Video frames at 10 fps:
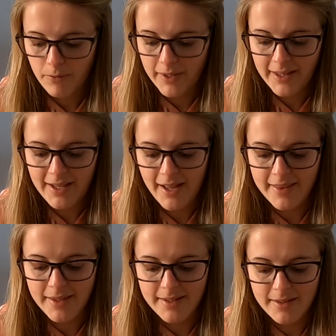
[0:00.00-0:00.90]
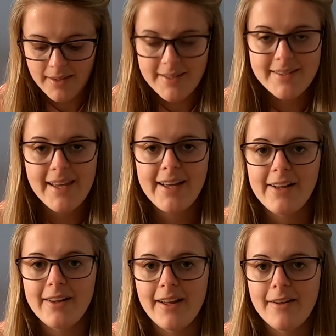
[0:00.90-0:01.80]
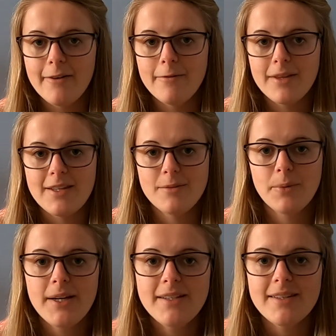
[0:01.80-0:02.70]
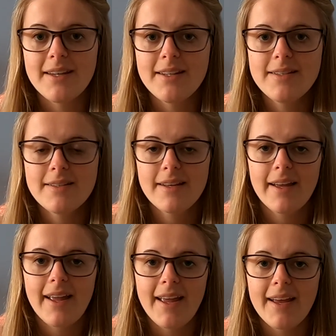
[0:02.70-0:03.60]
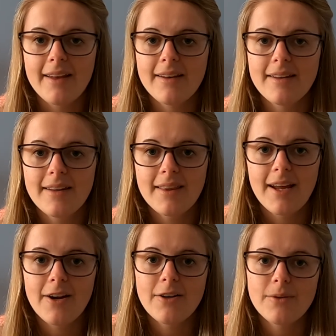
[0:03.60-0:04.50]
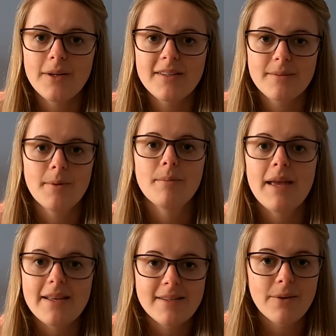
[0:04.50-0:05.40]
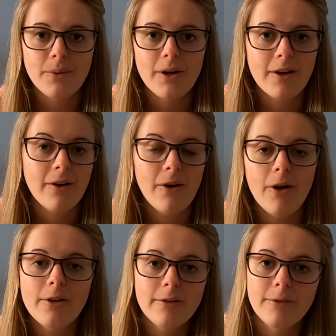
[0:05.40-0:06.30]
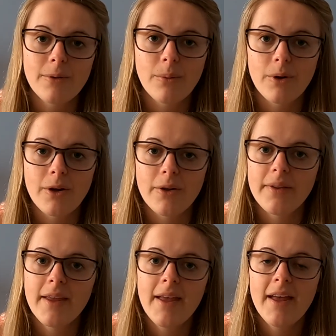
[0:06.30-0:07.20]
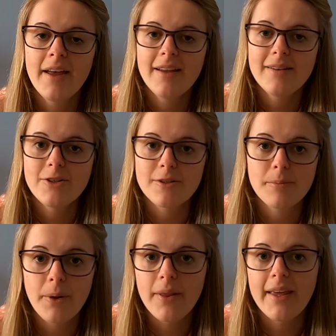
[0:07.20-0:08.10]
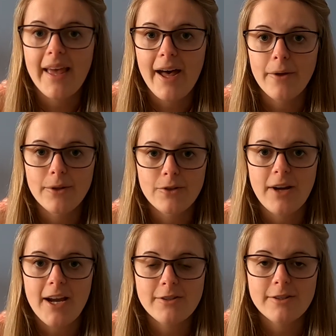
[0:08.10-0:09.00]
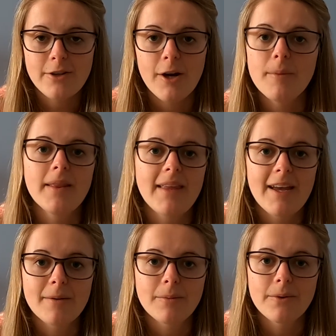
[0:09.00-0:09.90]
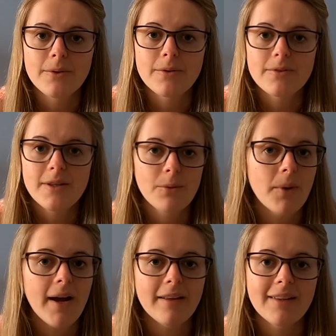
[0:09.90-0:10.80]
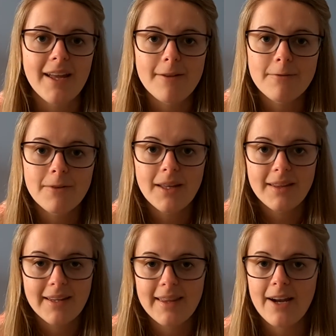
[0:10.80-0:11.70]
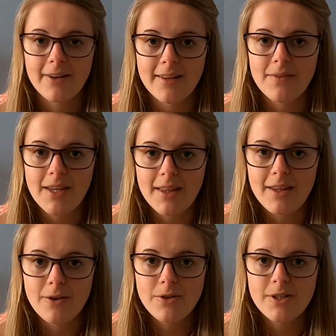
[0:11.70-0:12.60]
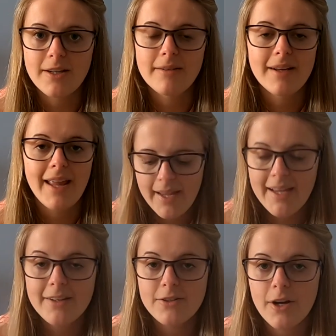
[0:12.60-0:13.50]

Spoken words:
really on the sale of these bracelets, and they're doing some amazing work all over the world, just pulling out the trash that's harming the animals, the wildlife that are living in the ocean, and it's